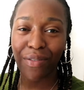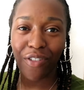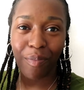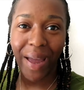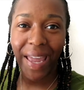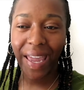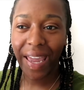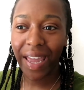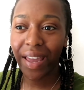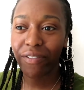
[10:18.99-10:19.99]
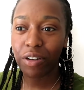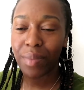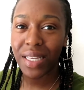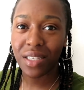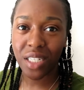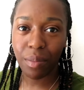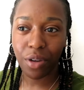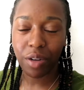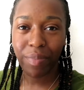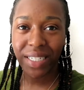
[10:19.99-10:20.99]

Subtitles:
for my hair, for my stomach,